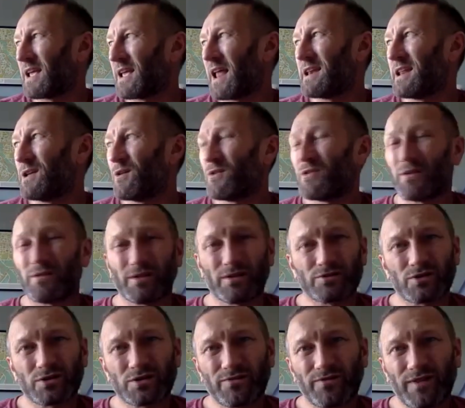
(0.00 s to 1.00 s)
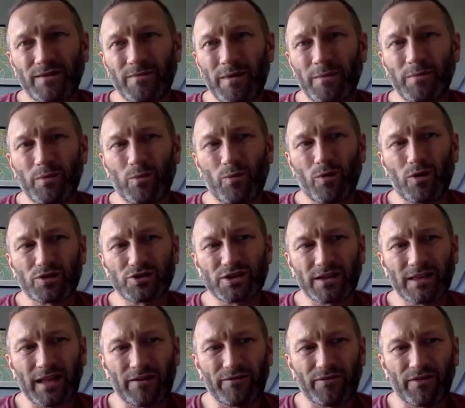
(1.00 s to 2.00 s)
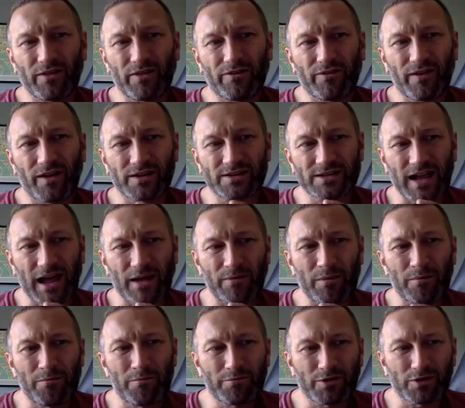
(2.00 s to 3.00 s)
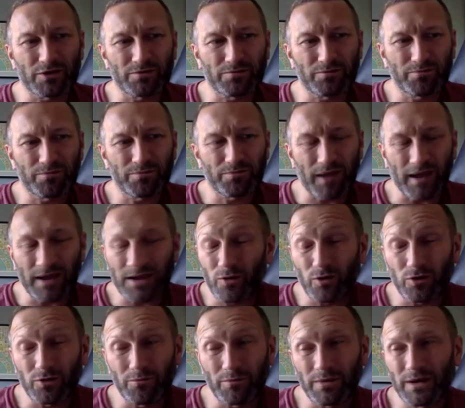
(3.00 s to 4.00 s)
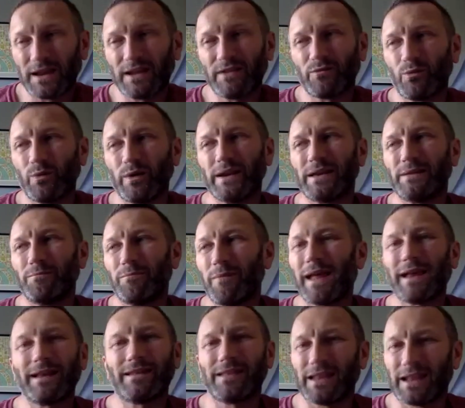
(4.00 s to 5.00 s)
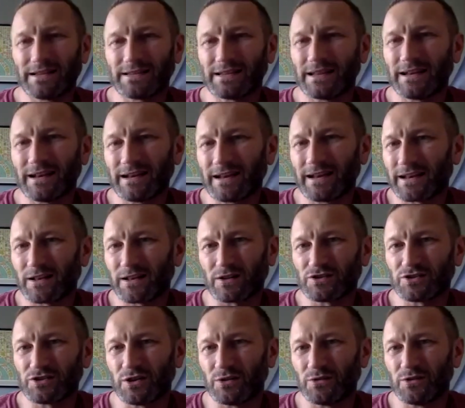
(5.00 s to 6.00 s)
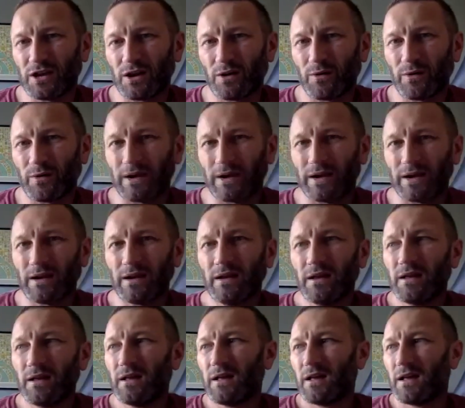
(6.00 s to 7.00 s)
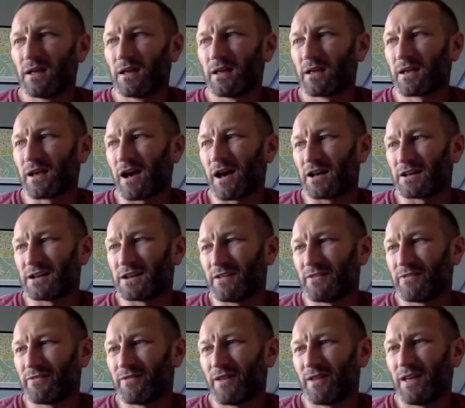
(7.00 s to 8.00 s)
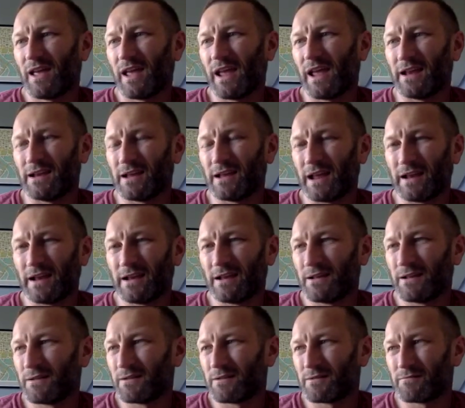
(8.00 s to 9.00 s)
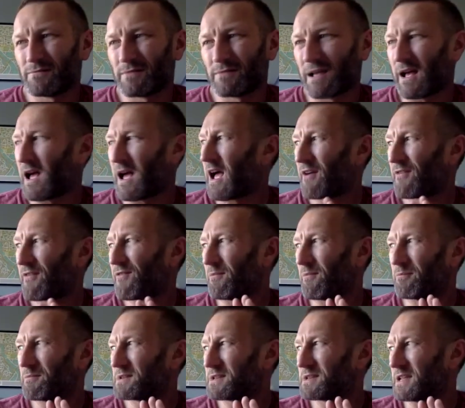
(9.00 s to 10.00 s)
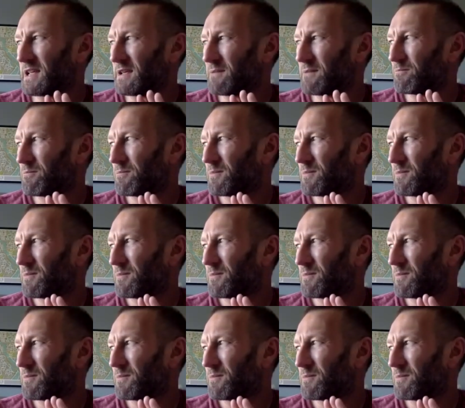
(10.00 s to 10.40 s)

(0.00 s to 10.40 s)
remember watching that for the first time and just, I couldn't believe we'd made this in a little studio in Cardiff, in a half-empty,